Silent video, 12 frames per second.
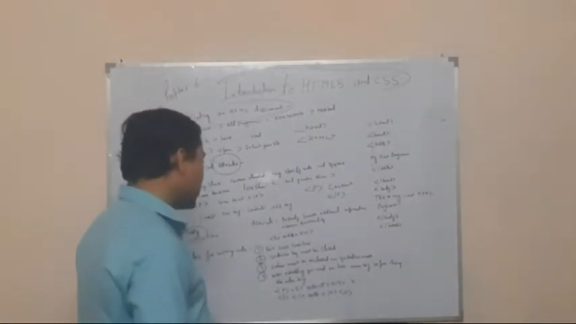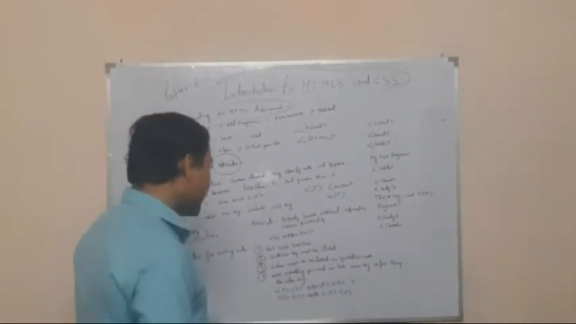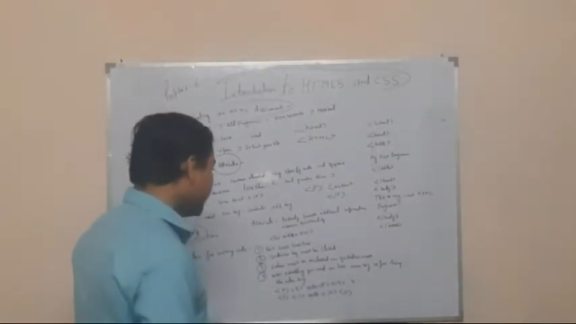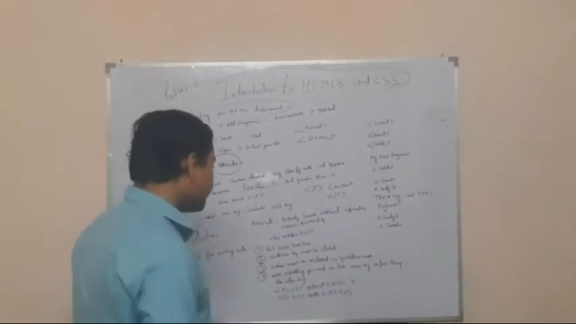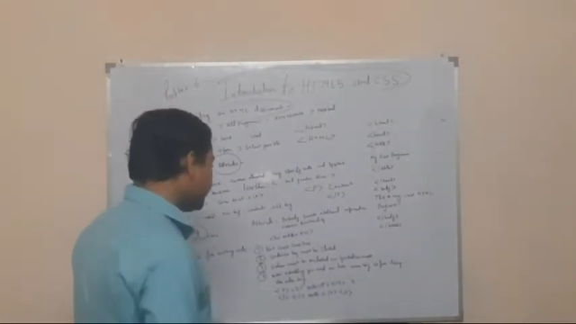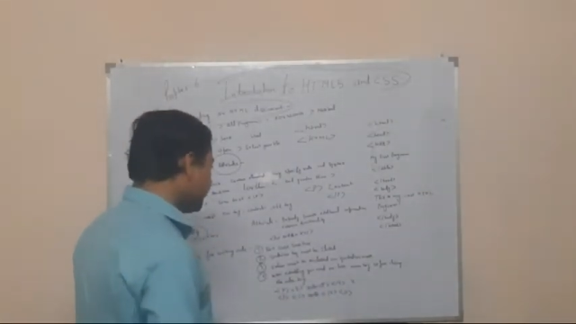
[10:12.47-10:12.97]

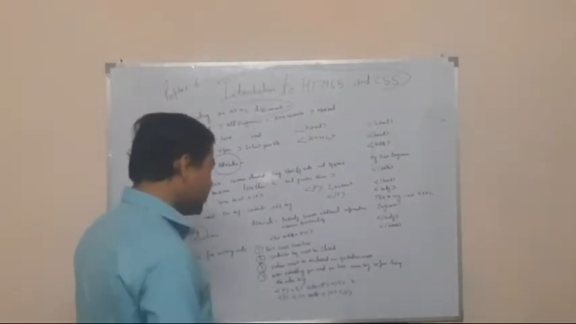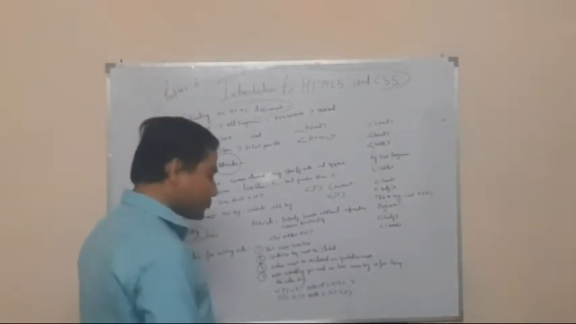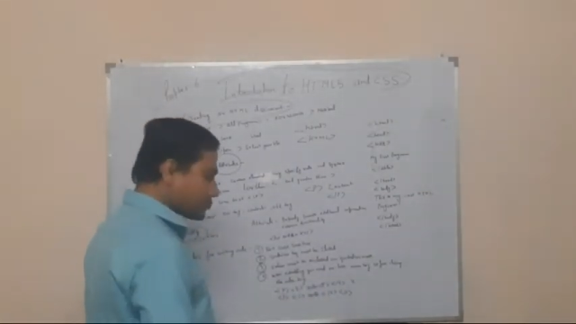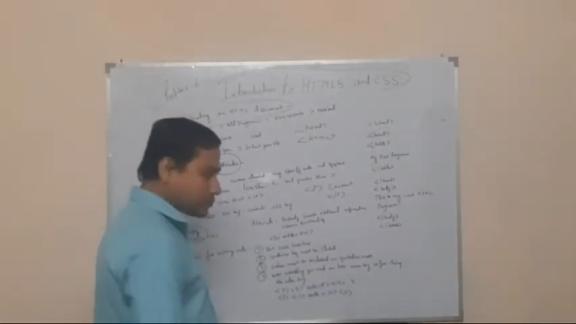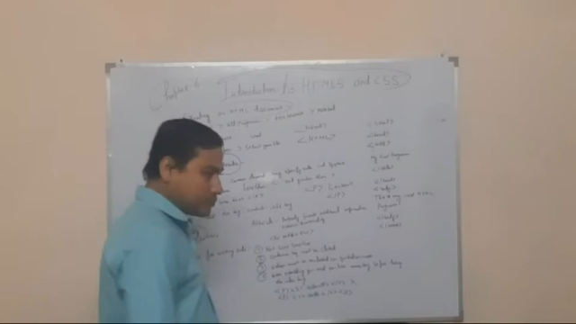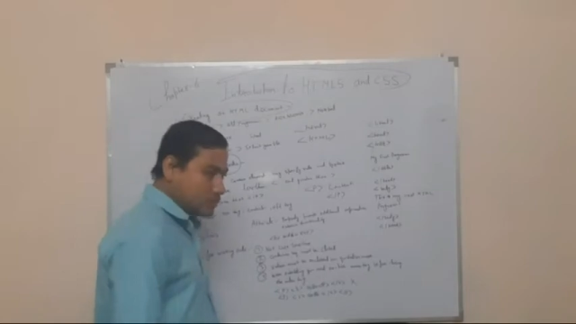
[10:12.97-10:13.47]
Okay?
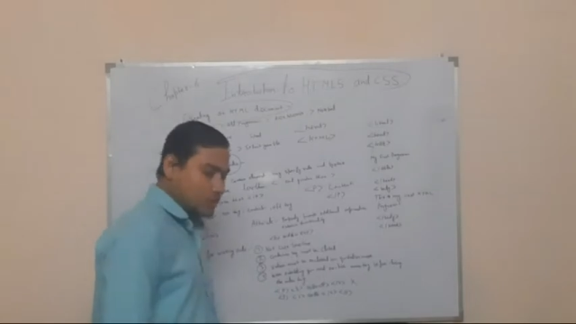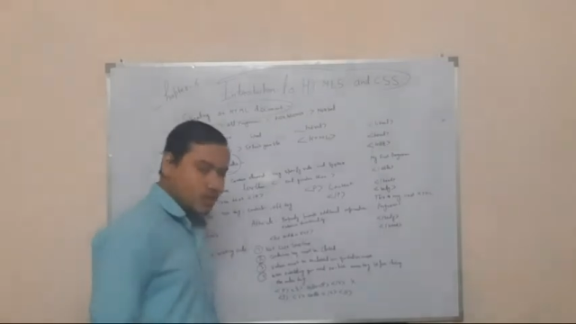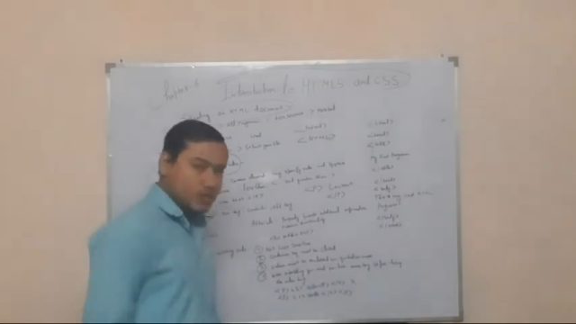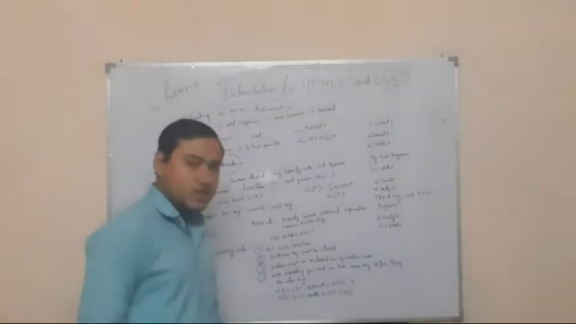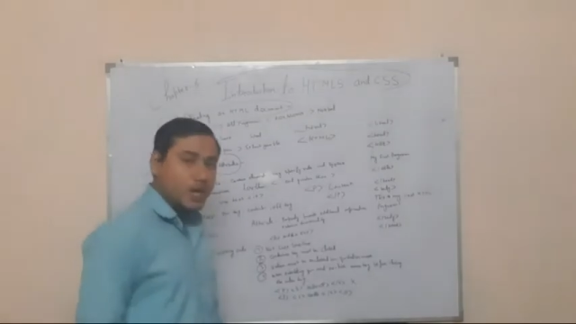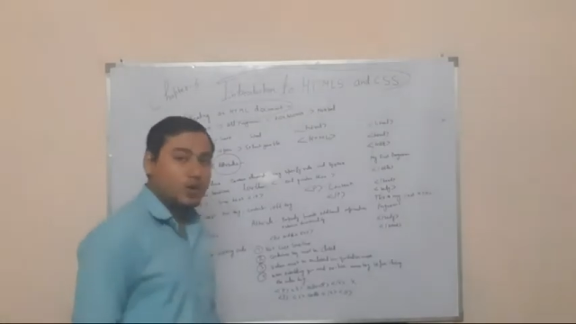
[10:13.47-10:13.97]

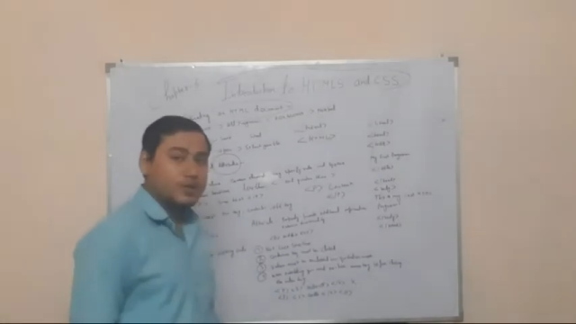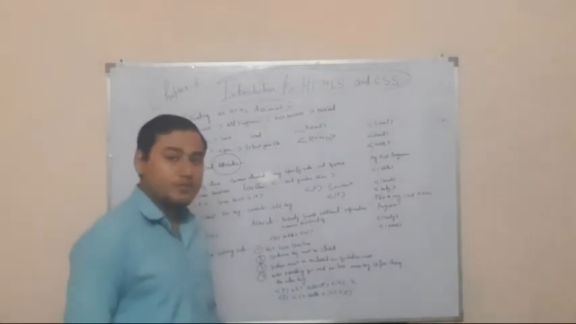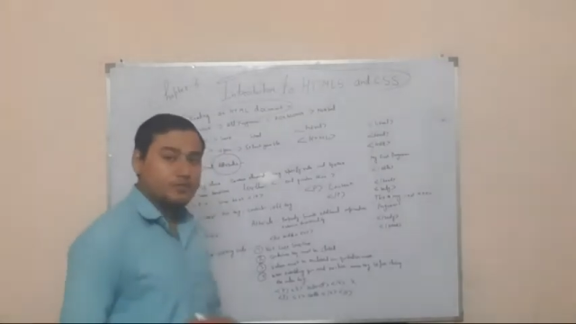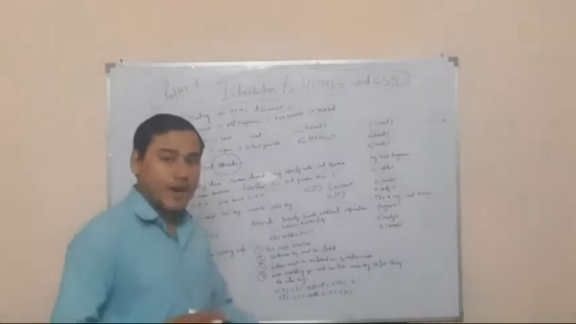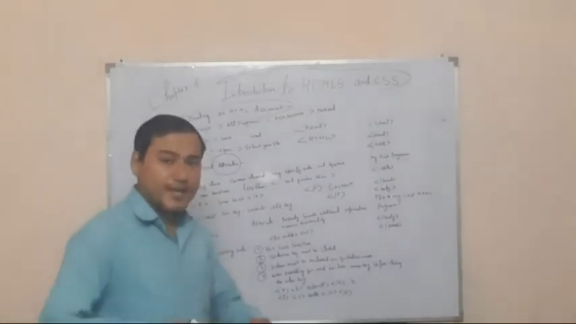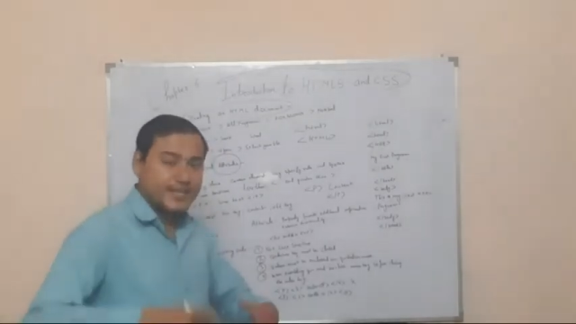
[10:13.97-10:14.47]
Now
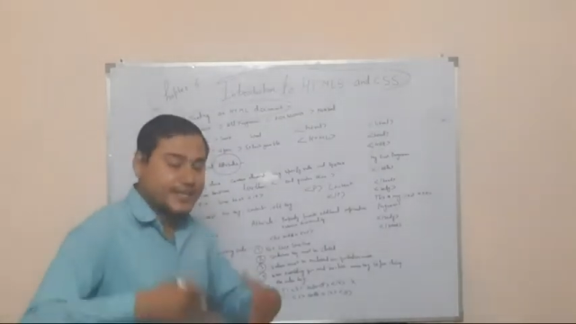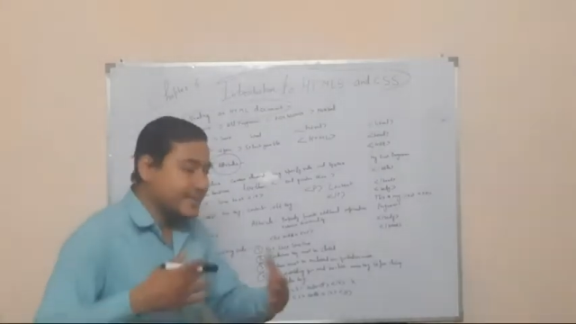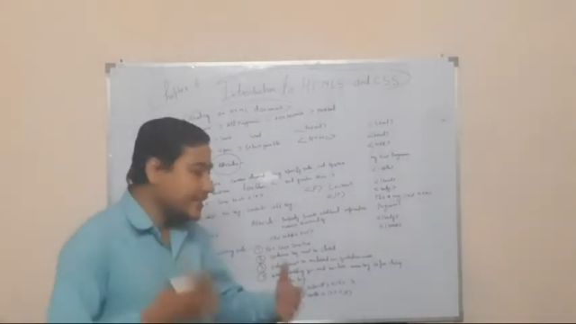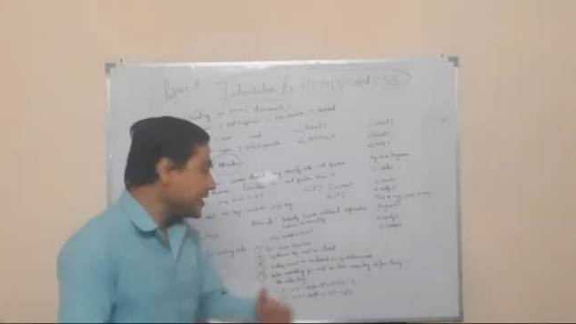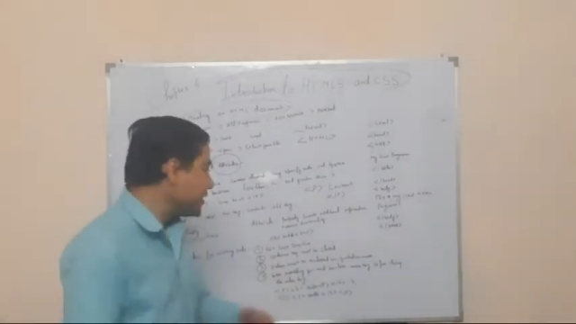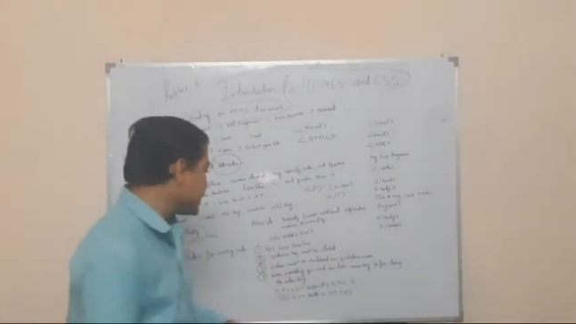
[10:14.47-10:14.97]
the final
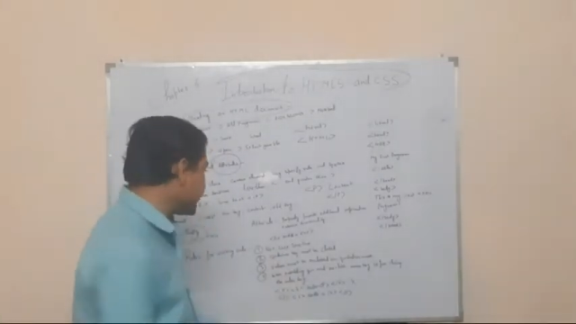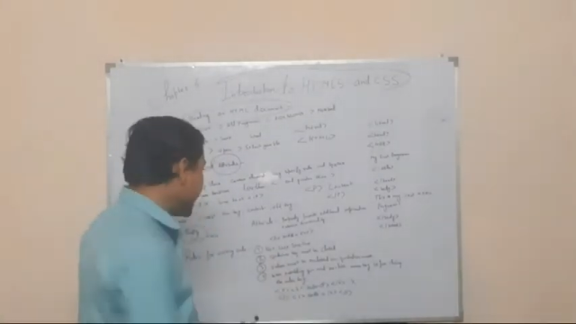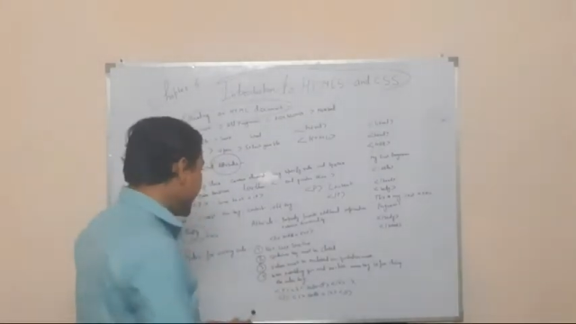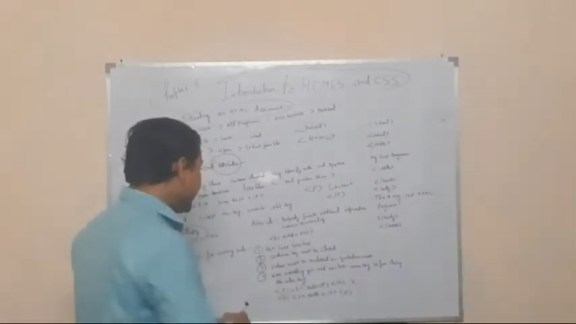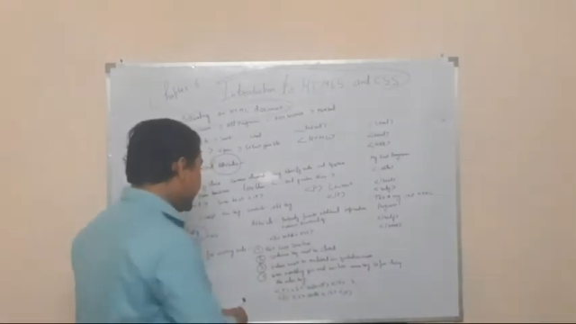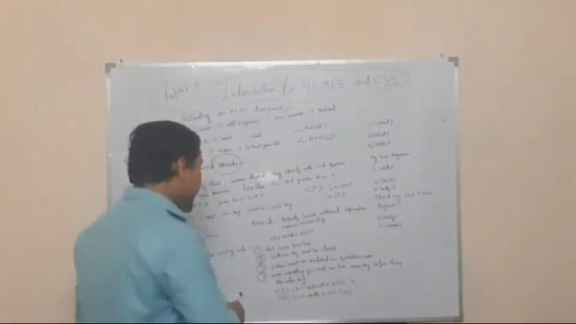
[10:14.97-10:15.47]
thing is
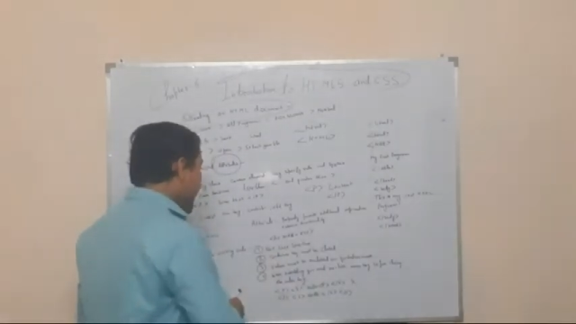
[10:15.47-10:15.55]
that